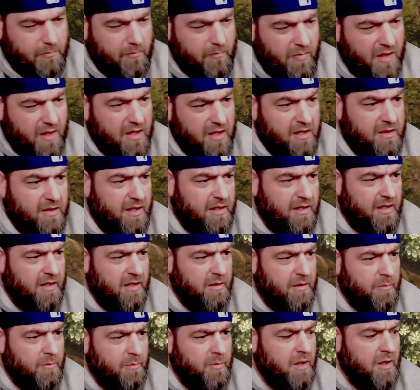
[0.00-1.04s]
and then hit
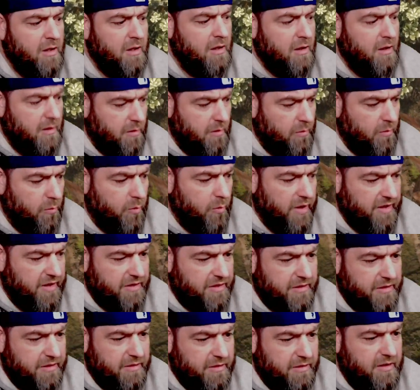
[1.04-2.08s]
them with
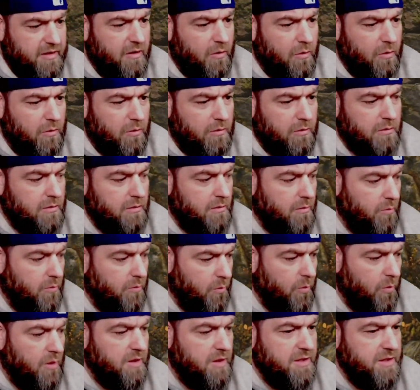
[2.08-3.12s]
the old
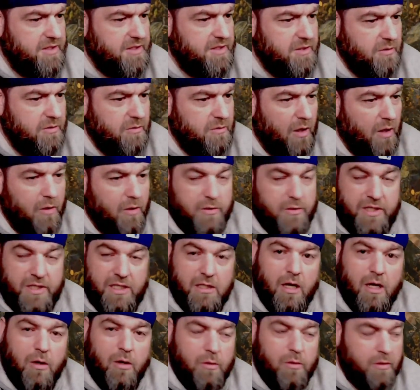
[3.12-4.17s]
1-2 okie
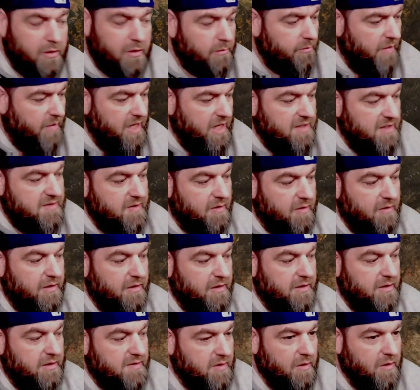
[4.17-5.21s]
doke,
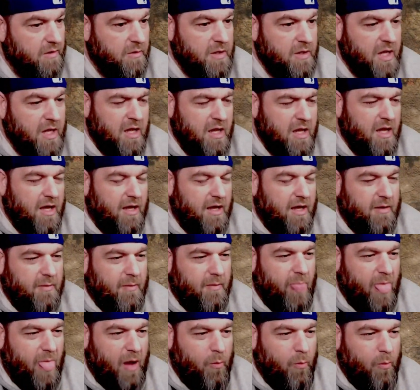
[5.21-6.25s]
basically. So
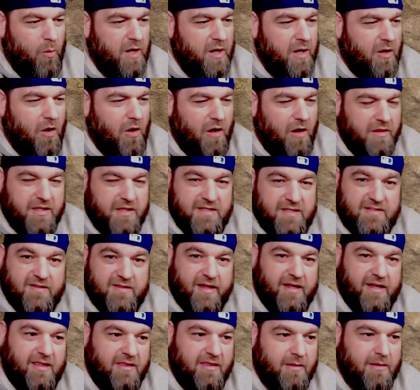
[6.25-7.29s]
I want to call this
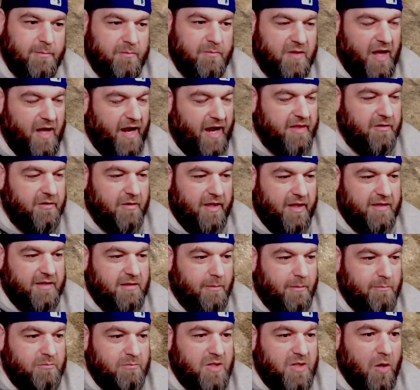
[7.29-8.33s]
like either like
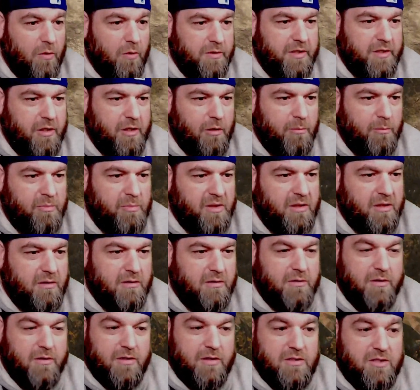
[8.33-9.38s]
the Mjolnir
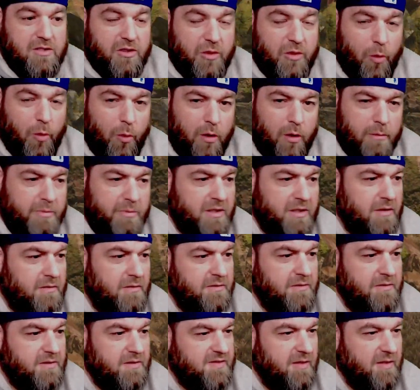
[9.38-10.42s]
build or the Thor
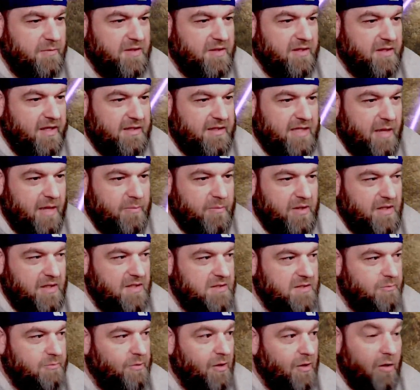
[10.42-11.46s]
build, something like that,
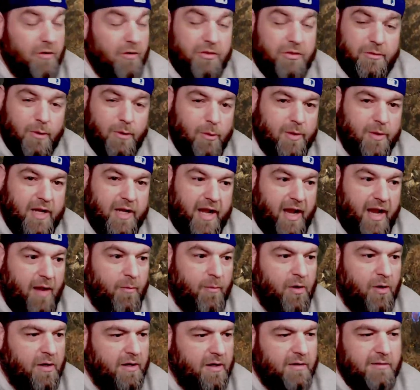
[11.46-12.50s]
because we are throwing a
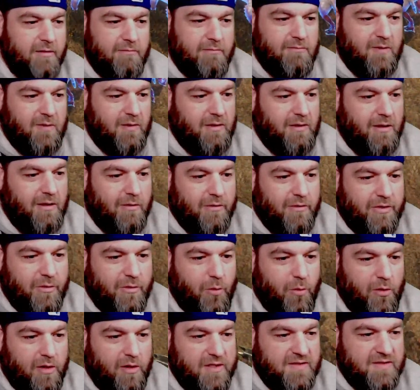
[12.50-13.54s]
hammer, and you know
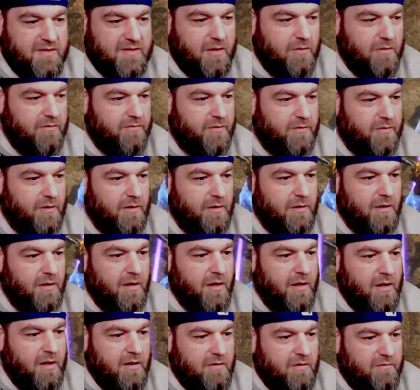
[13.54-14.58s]
Thor is known for
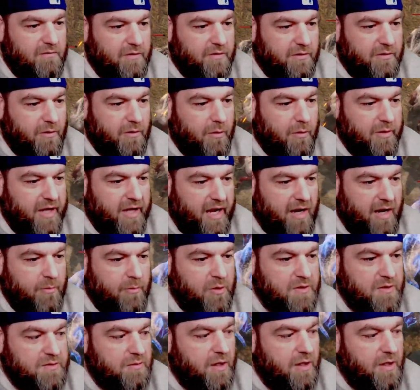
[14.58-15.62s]
throwing
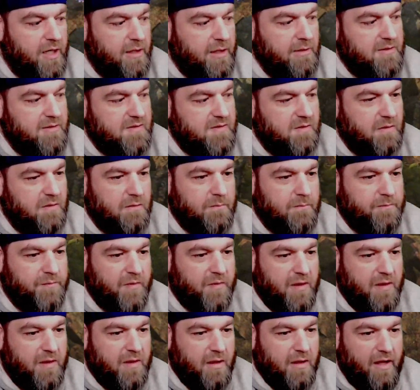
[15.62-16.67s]
hammers, right? So
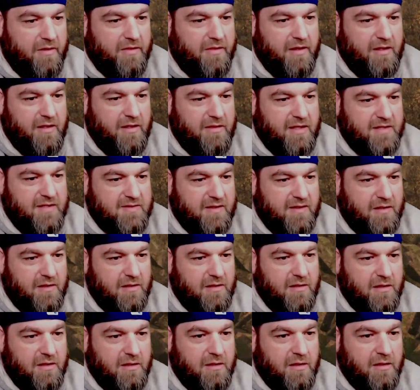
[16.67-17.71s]
I think that's a
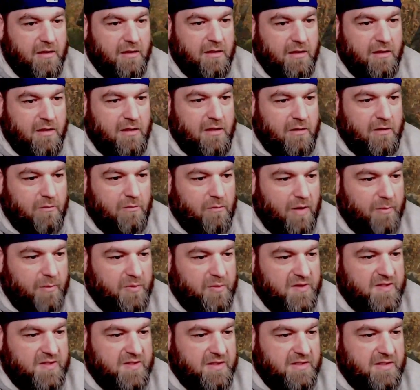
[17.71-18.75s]
good
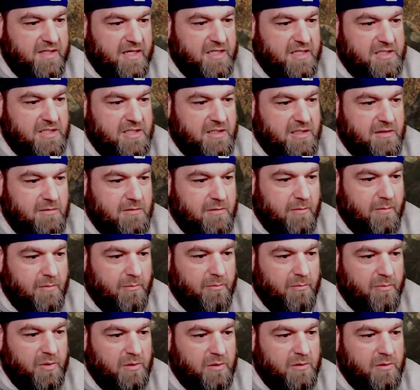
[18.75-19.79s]
representation.
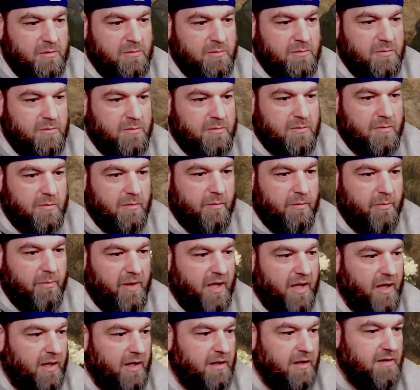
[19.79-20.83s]
Boom,
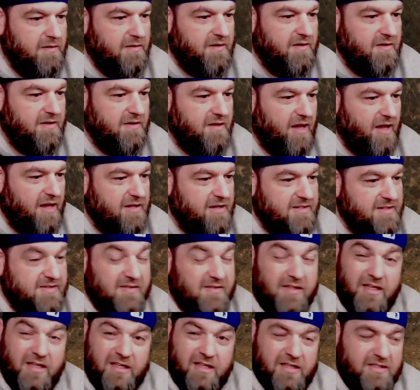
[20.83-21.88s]
bang. You can kind of
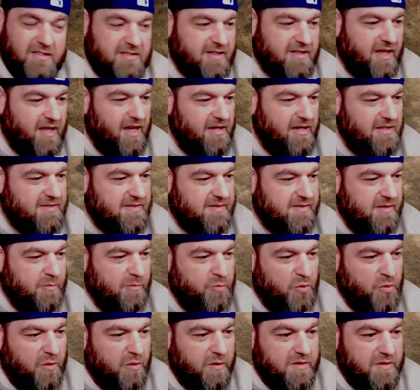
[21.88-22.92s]
see it. It's kind of
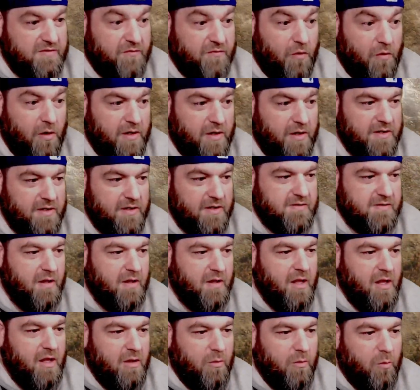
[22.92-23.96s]
simple as far as
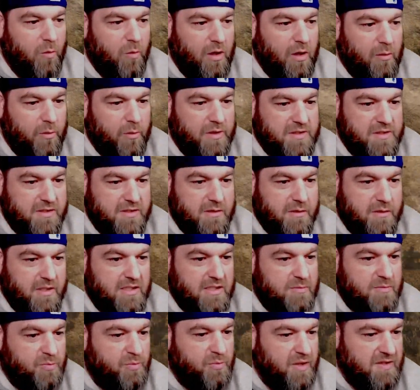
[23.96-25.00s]
what we're doing.
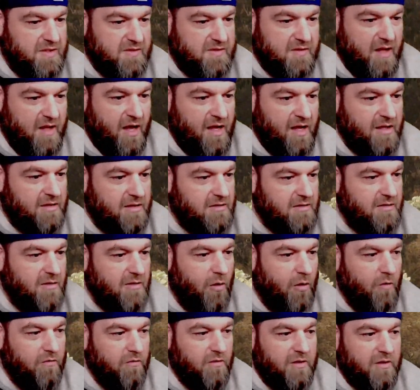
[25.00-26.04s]
It's not
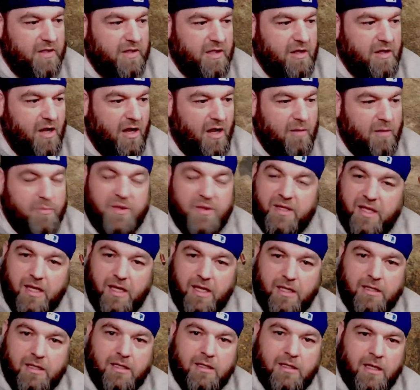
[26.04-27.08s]
overly
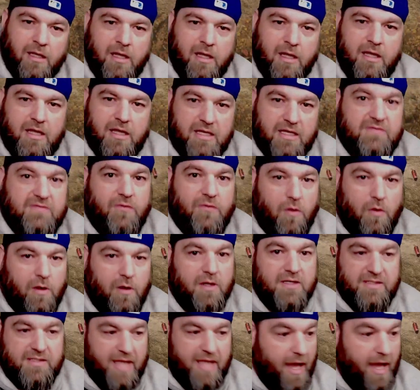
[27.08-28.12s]
complicated as far
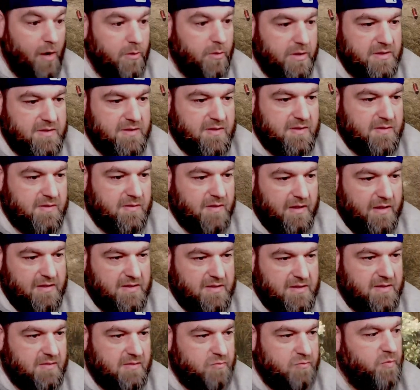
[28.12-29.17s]
as how it's
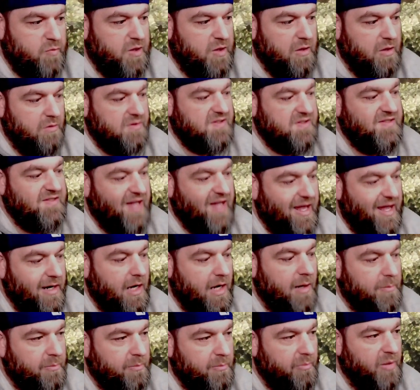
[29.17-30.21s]
you know set
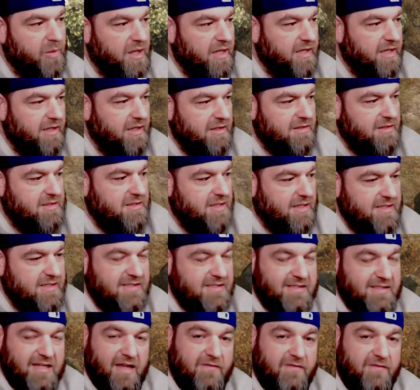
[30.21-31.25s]
up, but it does
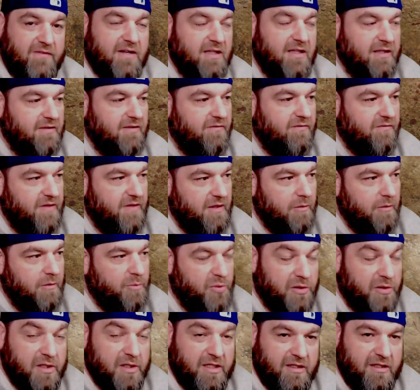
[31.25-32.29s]
definitely feel
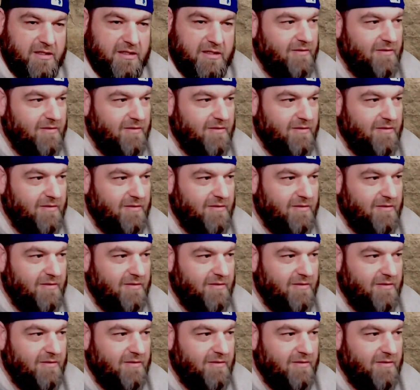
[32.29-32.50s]
pretty